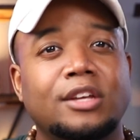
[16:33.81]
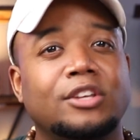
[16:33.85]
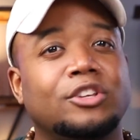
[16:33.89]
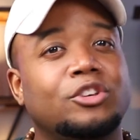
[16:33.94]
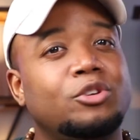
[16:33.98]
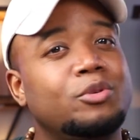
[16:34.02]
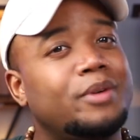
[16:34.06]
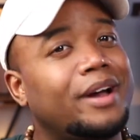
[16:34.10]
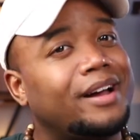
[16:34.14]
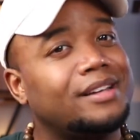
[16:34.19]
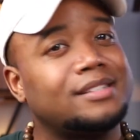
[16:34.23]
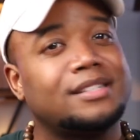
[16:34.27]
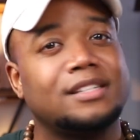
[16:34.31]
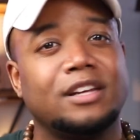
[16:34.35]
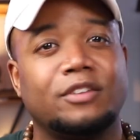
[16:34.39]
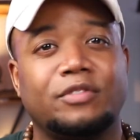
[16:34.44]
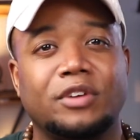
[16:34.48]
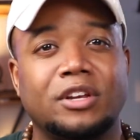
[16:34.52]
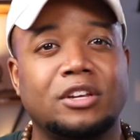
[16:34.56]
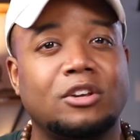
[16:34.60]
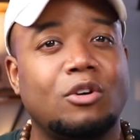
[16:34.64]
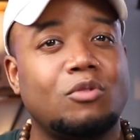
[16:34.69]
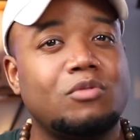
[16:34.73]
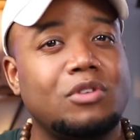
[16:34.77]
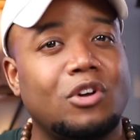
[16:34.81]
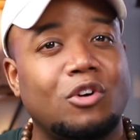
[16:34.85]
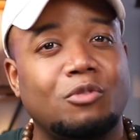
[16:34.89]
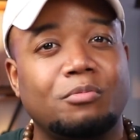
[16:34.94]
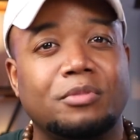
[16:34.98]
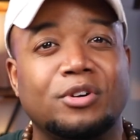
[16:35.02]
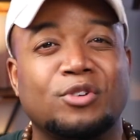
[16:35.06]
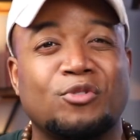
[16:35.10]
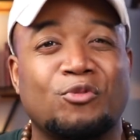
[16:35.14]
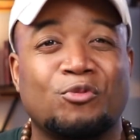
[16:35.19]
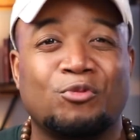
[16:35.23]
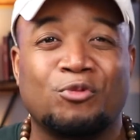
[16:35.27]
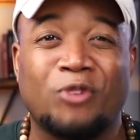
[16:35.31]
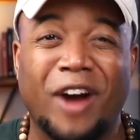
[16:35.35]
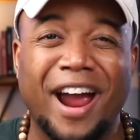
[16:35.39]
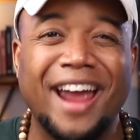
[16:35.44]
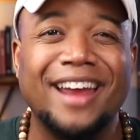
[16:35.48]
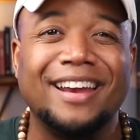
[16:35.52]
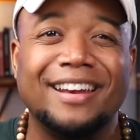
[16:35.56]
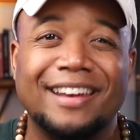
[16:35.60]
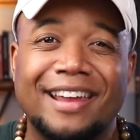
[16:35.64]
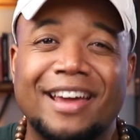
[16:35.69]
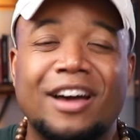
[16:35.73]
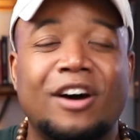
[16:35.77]
You got stuff in your notebook
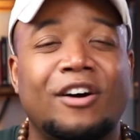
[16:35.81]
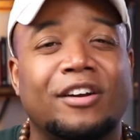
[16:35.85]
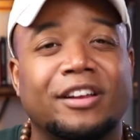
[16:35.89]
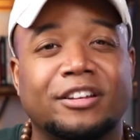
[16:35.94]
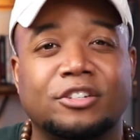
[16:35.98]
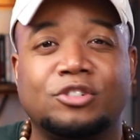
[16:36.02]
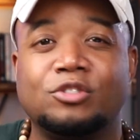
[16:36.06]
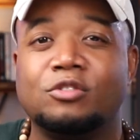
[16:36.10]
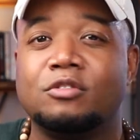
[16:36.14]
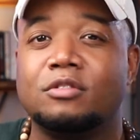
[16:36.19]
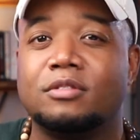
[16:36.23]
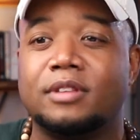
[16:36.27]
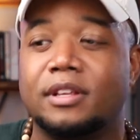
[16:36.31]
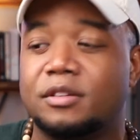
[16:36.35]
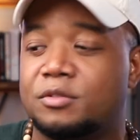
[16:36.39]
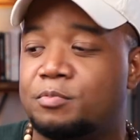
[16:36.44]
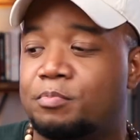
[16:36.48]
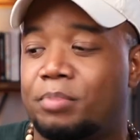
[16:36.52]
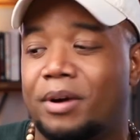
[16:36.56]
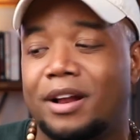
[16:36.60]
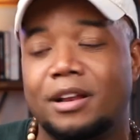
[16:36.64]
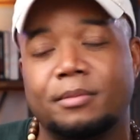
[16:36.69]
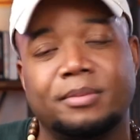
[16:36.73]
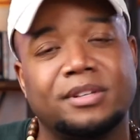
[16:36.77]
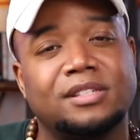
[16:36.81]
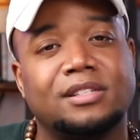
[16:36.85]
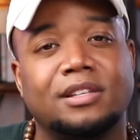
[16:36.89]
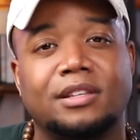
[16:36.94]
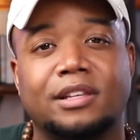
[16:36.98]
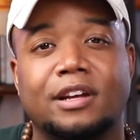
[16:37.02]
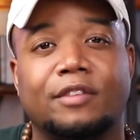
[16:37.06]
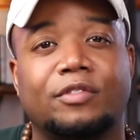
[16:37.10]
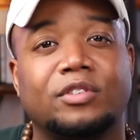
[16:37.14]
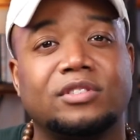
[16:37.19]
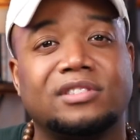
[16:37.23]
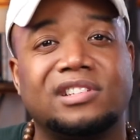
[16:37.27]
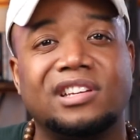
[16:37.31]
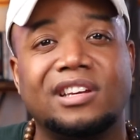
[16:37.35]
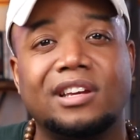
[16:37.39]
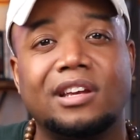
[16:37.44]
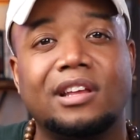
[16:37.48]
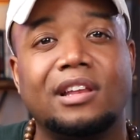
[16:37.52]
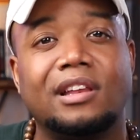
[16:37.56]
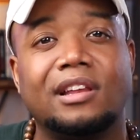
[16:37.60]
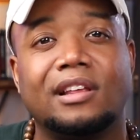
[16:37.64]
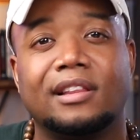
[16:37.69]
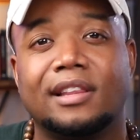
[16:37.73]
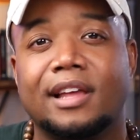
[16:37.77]
right now that's probably been sitting there for
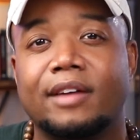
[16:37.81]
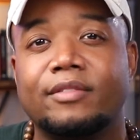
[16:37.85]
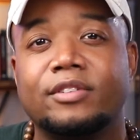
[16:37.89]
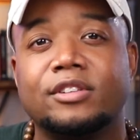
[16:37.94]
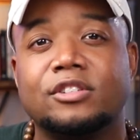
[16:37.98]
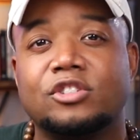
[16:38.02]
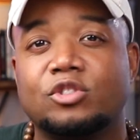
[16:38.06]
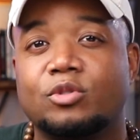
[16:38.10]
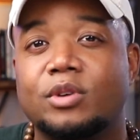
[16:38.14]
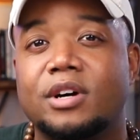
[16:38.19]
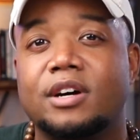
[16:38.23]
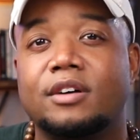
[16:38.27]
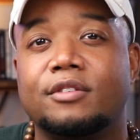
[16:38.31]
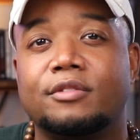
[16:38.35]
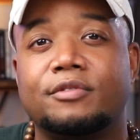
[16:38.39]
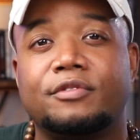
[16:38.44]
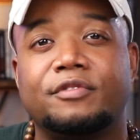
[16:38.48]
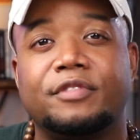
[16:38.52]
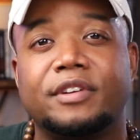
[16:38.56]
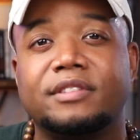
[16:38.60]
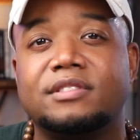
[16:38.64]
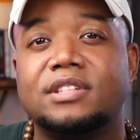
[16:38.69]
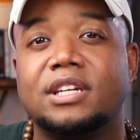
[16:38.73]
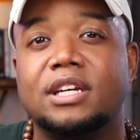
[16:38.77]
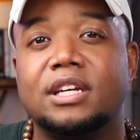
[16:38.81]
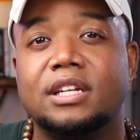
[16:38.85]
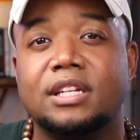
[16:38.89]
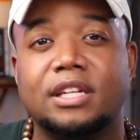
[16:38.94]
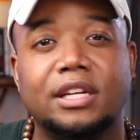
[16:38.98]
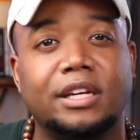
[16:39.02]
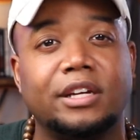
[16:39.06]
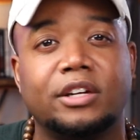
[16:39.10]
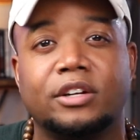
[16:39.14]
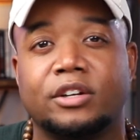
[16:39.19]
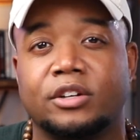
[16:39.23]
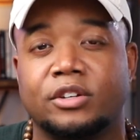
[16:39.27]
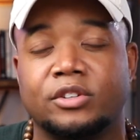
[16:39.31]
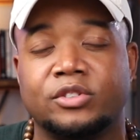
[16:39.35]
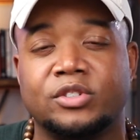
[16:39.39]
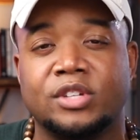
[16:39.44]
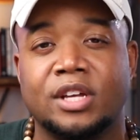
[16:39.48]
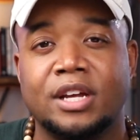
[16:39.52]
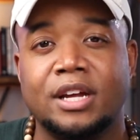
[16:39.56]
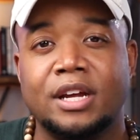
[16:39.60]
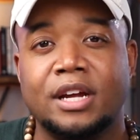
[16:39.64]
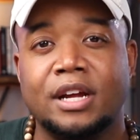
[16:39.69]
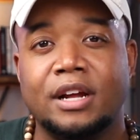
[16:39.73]
10, 11, 12, 15 years